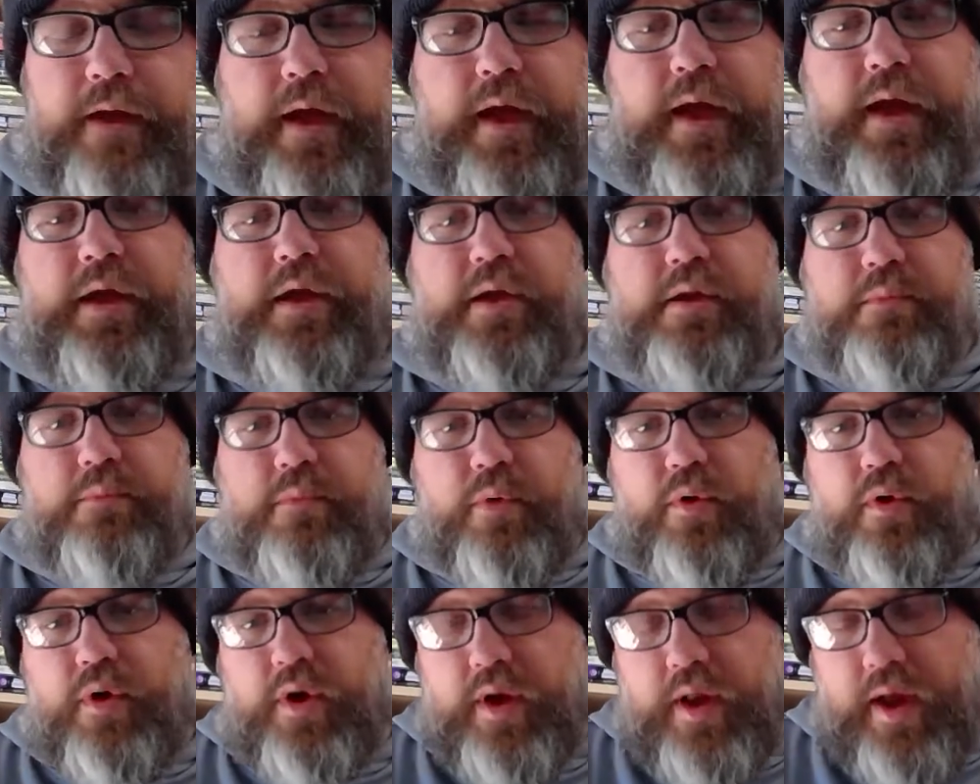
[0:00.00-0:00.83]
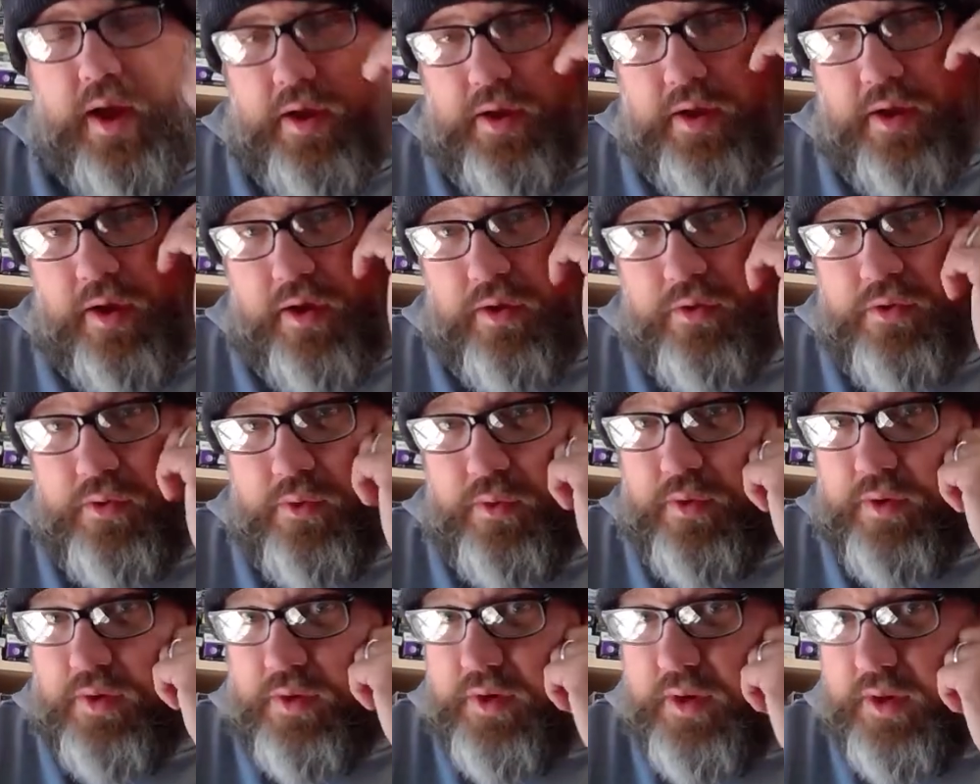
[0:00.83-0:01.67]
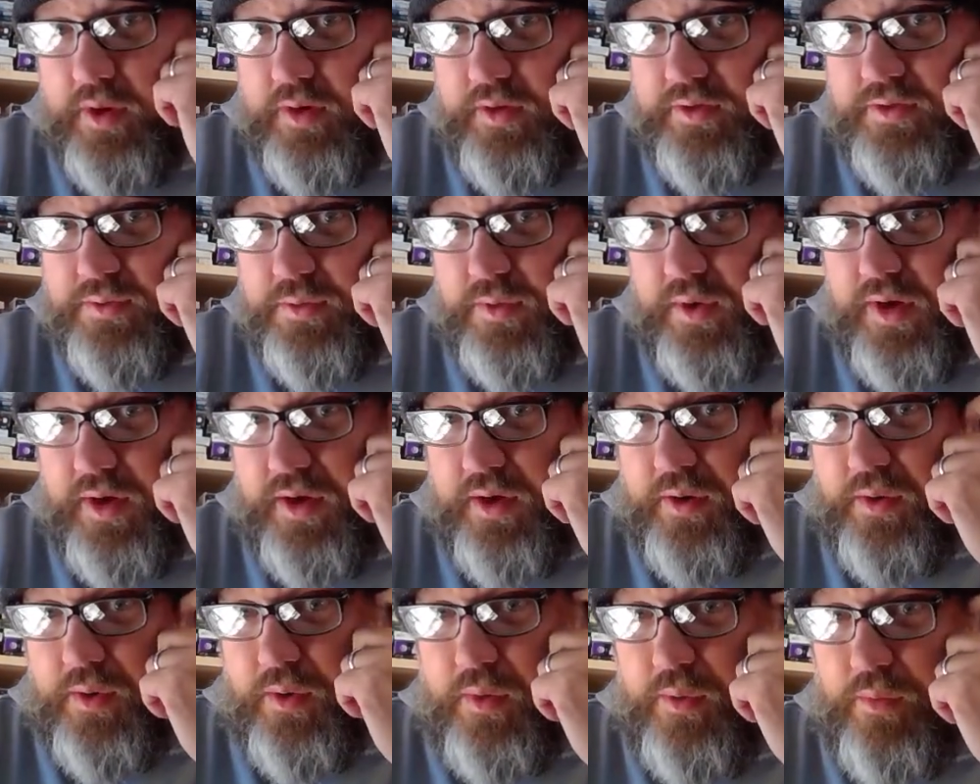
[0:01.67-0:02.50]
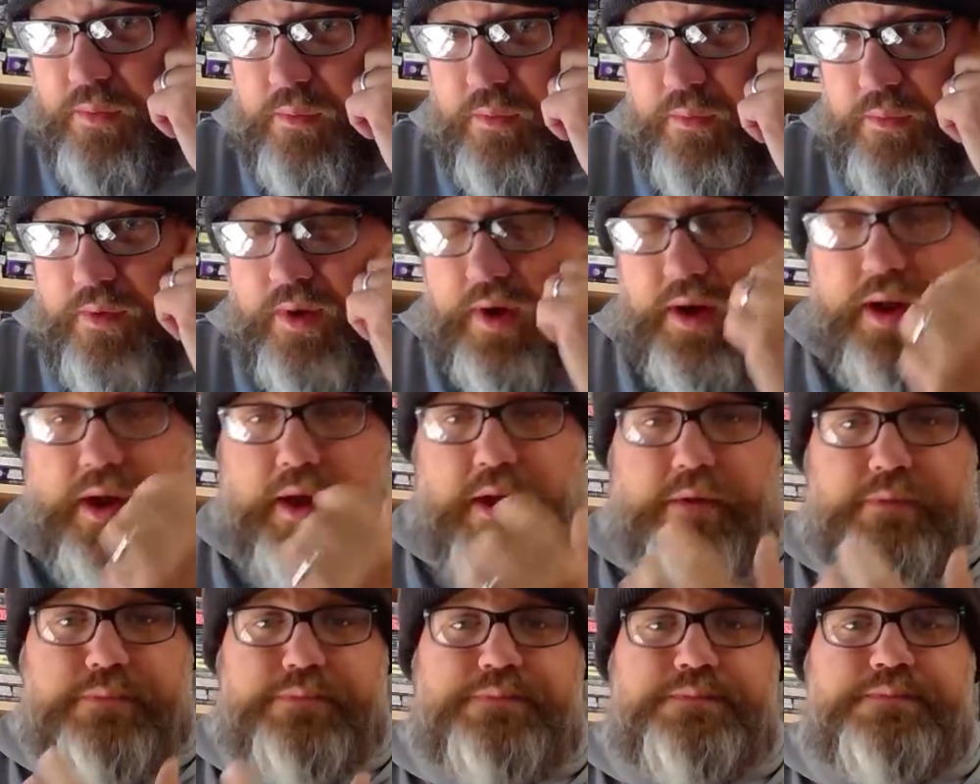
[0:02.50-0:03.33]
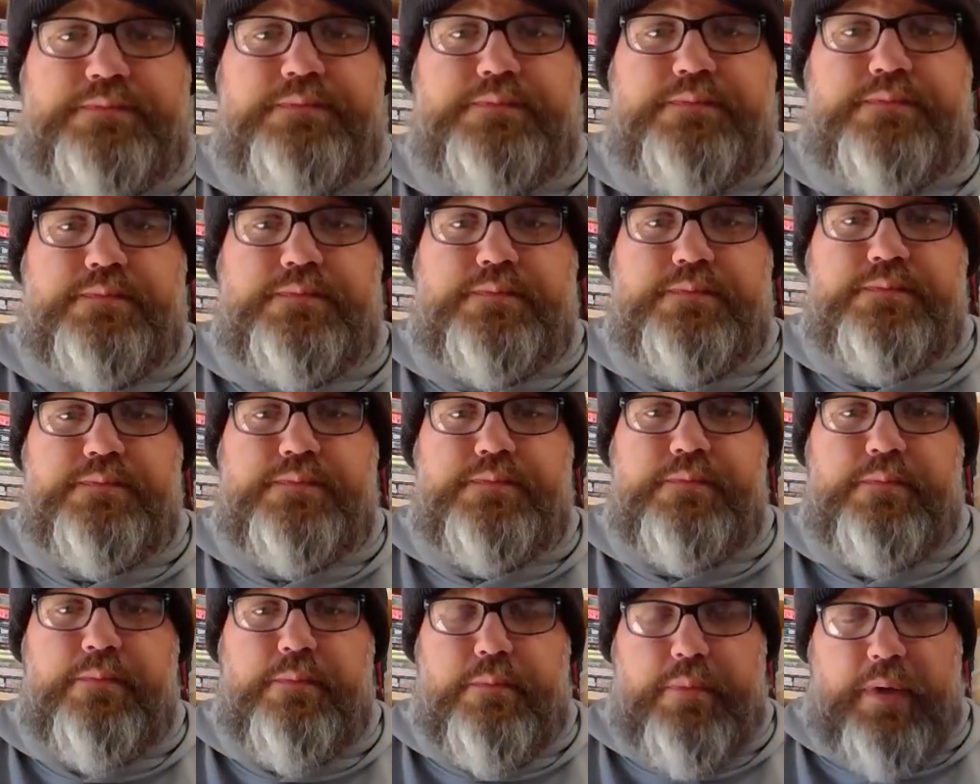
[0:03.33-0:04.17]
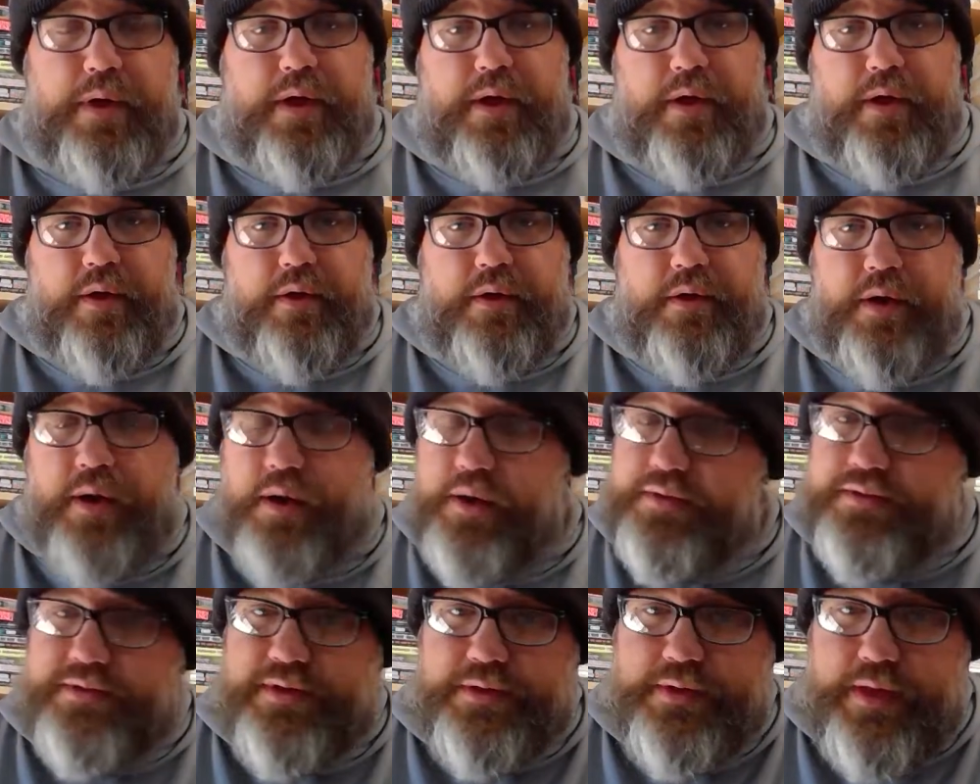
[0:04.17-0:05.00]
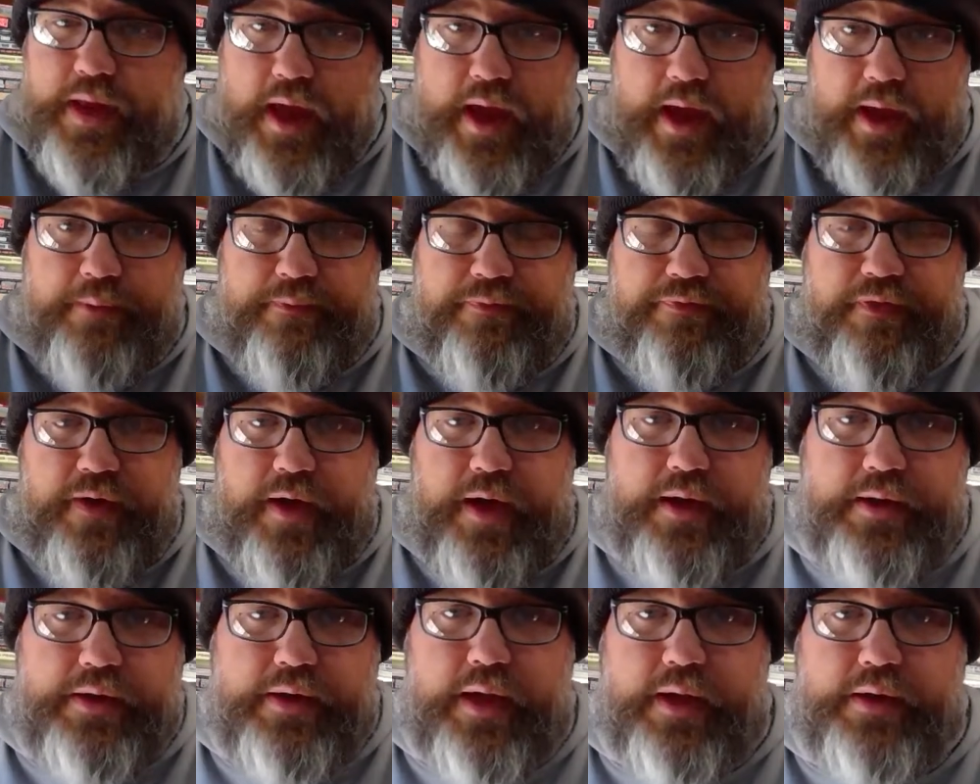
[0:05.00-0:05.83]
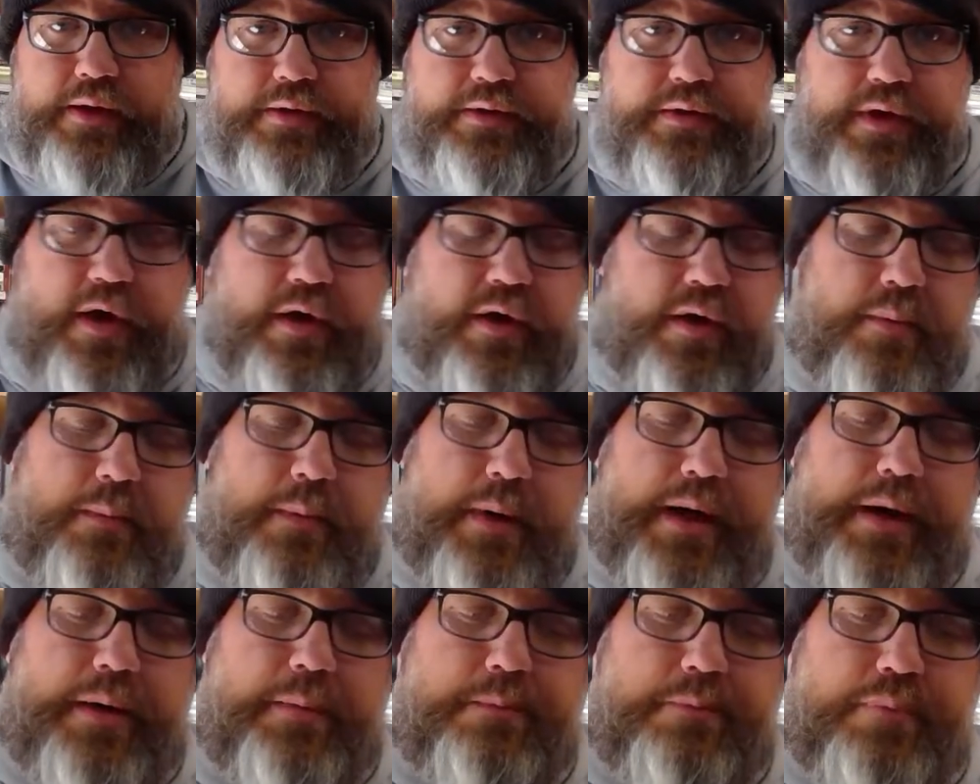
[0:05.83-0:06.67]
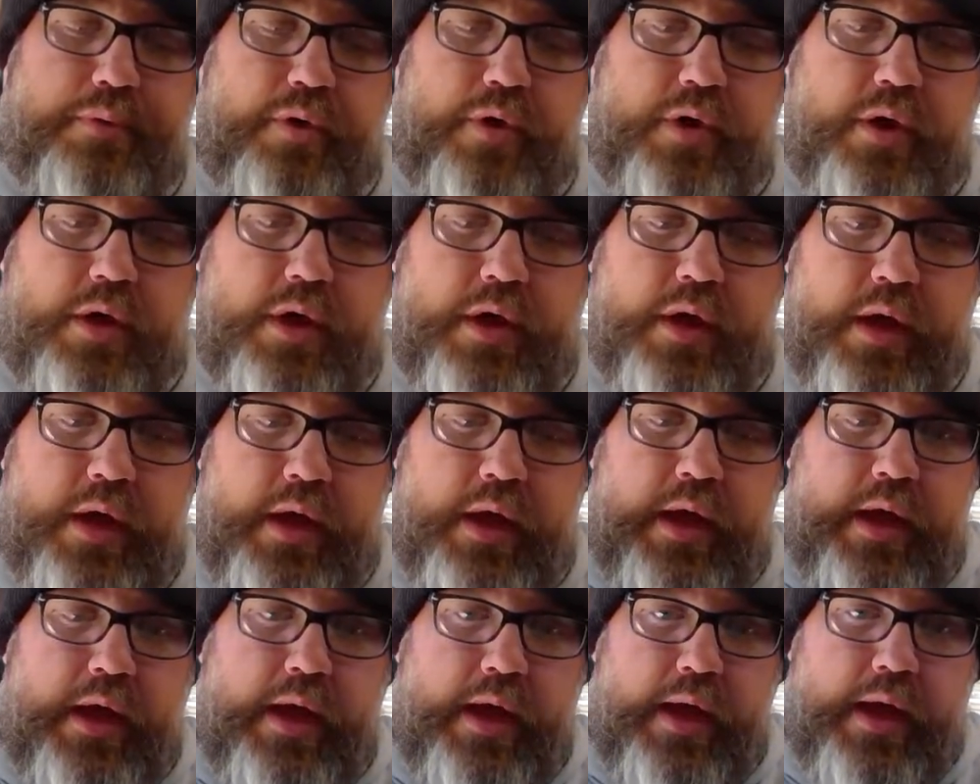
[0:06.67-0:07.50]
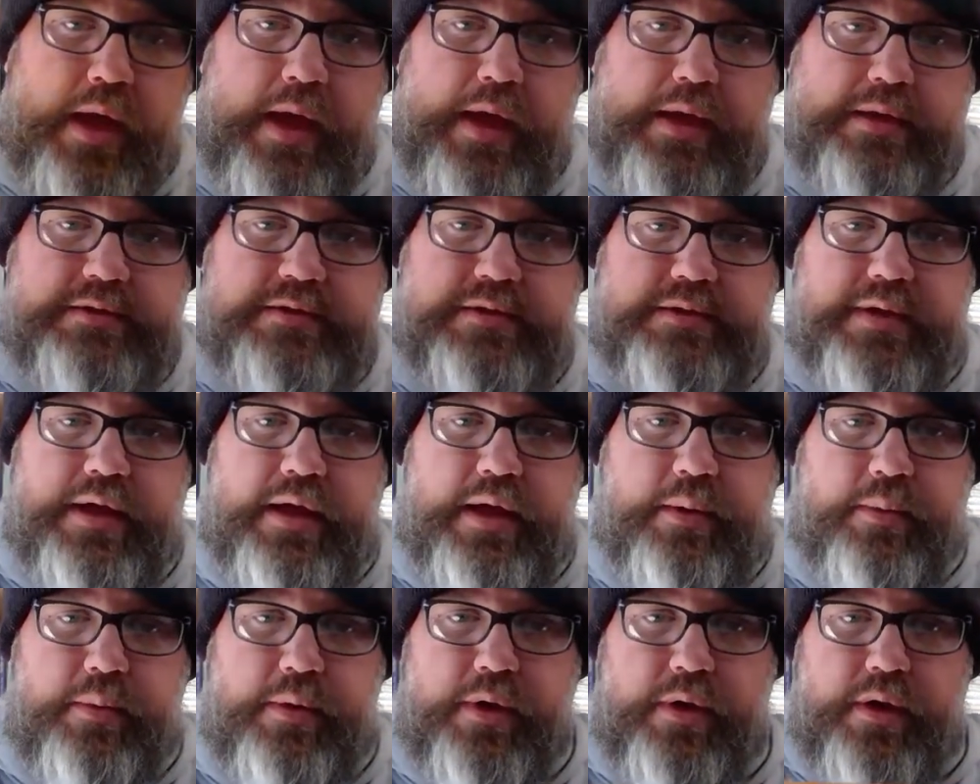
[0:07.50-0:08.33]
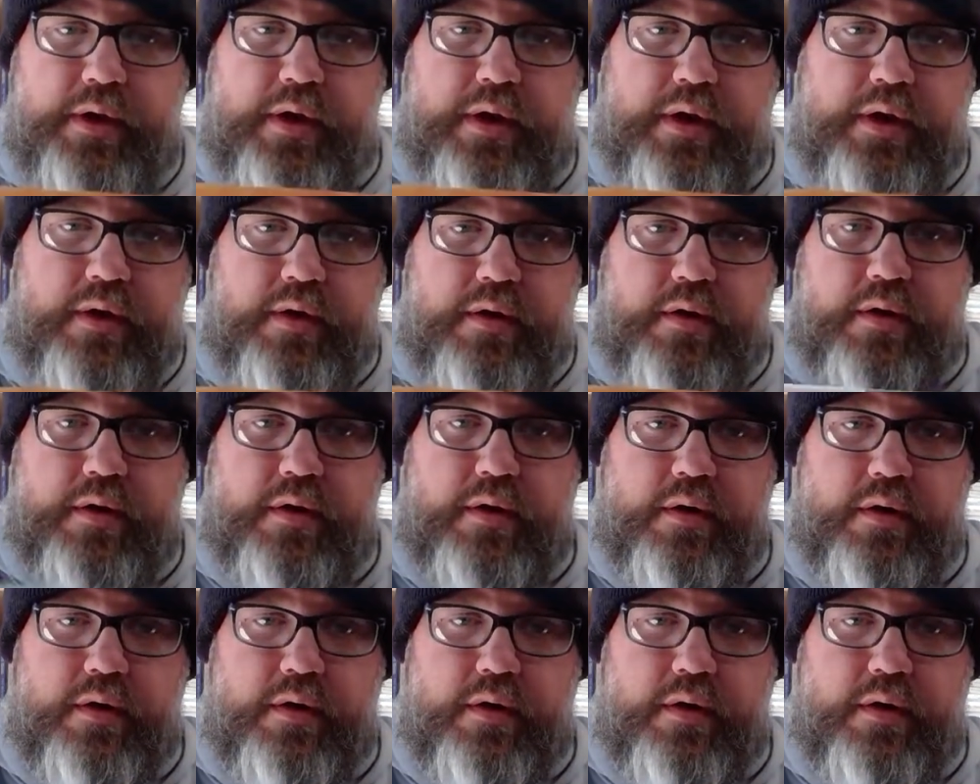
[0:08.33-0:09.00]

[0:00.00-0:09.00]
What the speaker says: Hey, good morning. How y'all doing? It is well, Red Beard. And it's a damn fine day to talk about a book. And today we are here